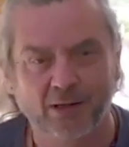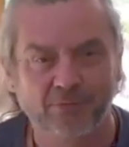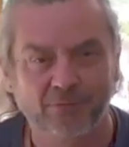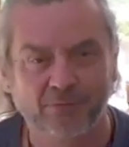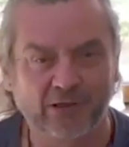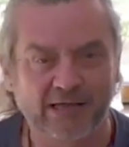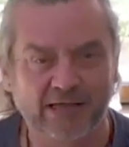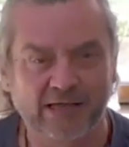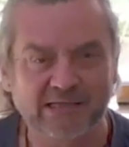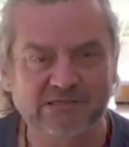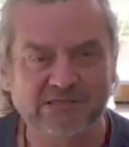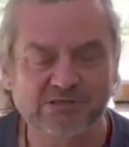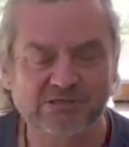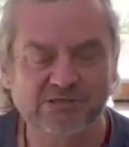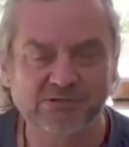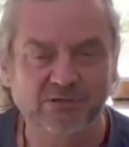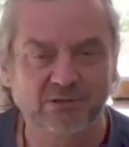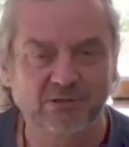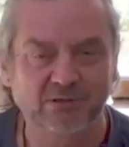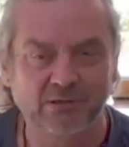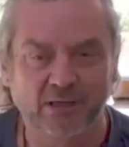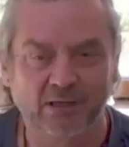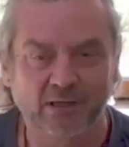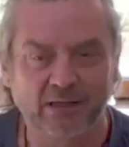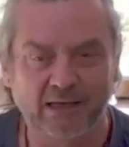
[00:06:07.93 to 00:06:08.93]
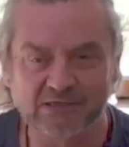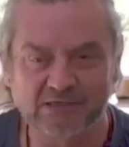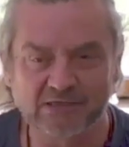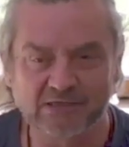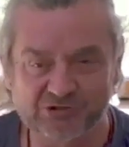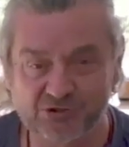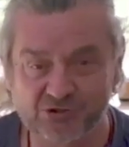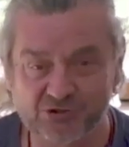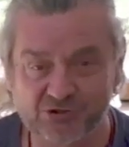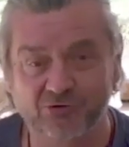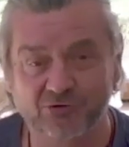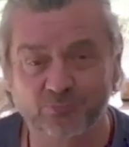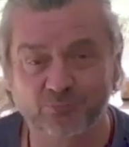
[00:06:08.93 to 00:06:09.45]
that has
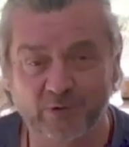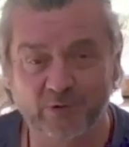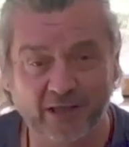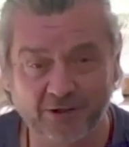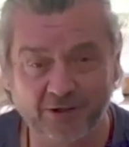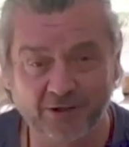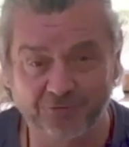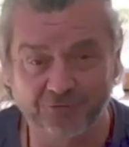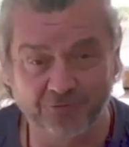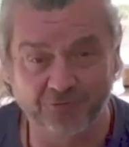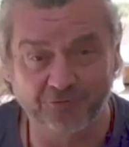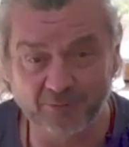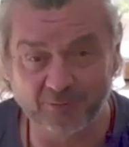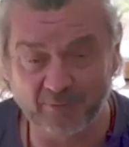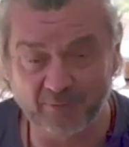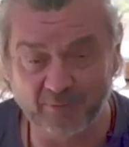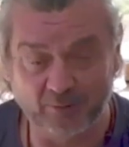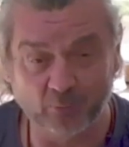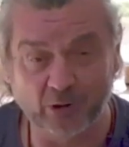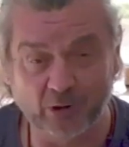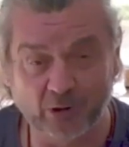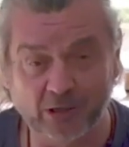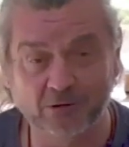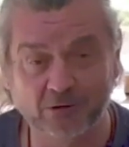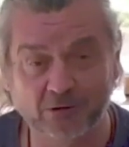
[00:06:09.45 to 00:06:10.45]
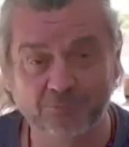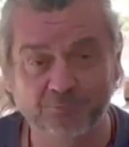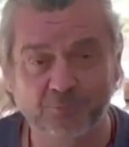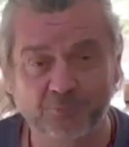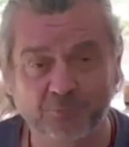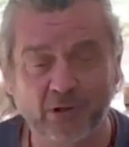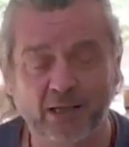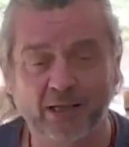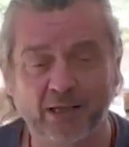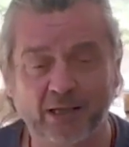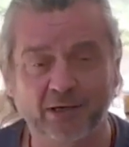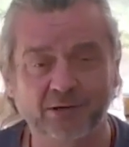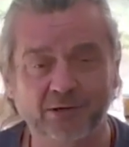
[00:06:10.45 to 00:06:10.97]
served me incredibly well
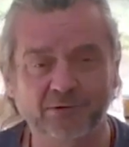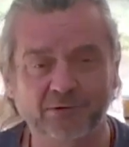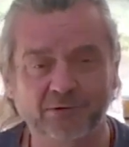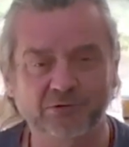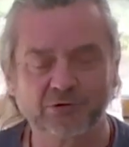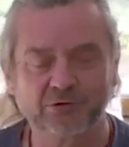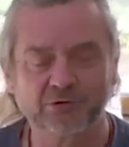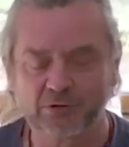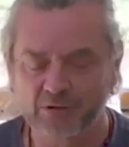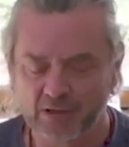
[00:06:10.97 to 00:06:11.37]
and